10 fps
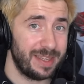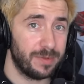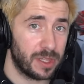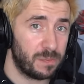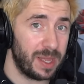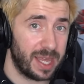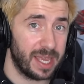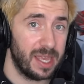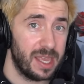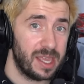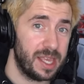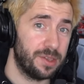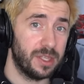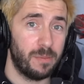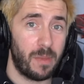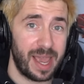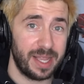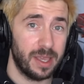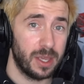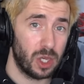even spilling into the
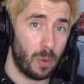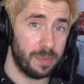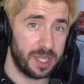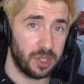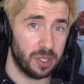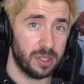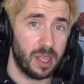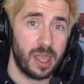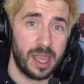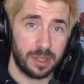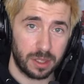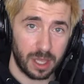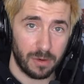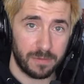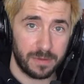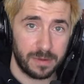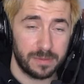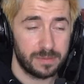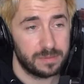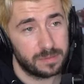main competition itself. Before we